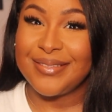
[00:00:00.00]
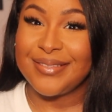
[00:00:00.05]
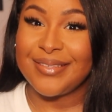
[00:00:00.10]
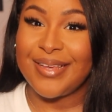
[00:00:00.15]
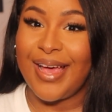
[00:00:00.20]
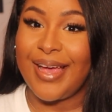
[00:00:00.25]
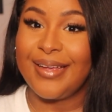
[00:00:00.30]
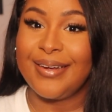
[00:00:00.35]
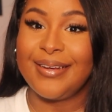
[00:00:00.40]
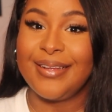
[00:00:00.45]

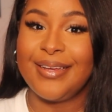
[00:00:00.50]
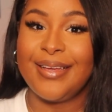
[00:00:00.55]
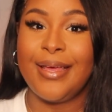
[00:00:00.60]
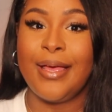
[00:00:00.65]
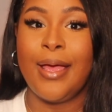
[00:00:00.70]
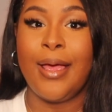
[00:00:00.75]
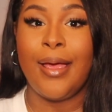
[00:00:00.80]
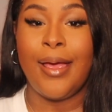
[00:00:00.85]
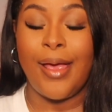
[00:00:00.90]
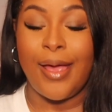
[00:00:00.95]
kinda,
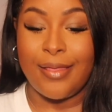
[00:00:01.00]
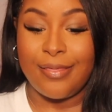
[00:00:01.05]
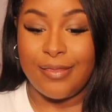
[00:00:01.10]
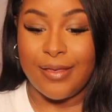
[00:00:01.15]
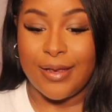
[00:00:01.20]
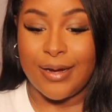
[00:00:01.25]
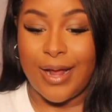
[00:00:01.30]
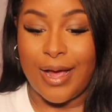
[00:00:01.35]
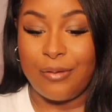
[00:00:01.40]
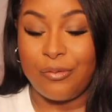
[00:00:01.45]
and
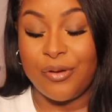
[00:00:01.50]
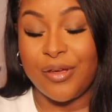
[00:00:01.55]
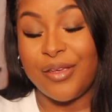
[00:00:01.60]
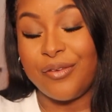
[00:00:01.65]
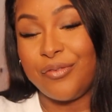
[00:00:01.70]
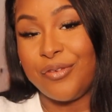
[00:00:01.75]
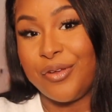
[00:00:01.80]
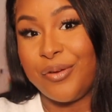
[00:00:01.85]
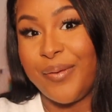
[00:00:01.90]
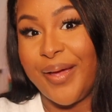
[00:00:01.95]
then I will
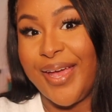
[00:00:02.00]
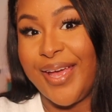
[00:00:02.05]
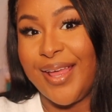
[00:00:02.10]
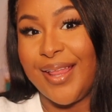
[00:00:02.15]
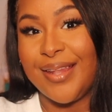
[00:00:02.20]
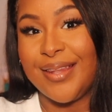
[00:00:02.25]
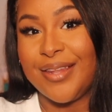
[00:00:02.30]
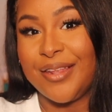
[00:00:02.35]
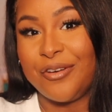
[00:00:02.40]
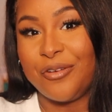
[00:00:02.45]
give you
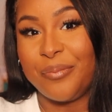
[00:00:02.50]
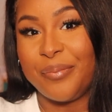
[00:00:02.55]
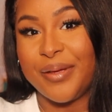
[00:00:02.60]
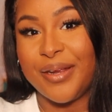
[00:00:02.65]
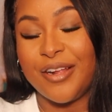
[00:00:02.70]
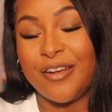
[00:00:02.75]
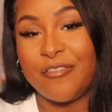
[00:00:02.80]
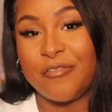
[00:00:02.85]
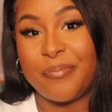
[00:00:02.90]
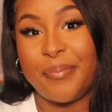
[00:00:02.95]
a little
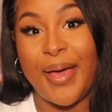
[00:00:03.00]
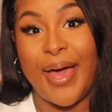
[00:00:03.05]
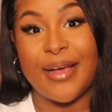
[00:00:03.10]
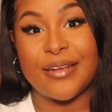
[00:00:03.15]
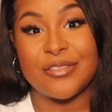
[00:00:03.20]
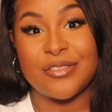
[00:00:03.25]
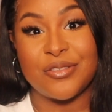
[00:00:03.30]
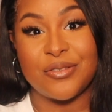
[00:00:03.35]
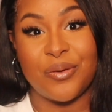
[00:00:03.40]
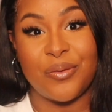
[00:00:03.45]
bit of
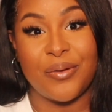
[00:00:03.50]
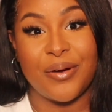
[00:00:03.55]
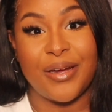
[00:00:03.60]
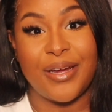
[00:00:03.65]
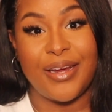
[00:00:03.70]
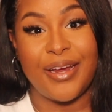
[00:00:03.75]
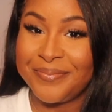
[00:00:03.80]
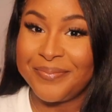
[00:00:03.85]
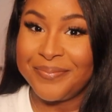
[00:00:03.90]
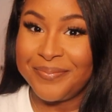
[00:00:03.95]

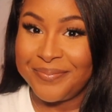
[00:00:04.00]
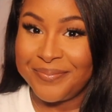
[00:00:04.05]
backstory.